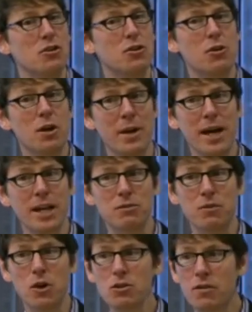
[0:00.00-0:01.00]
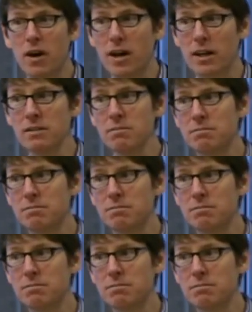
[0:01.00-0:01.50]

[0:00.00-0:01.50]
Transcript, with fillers: You can imagine Volkswagen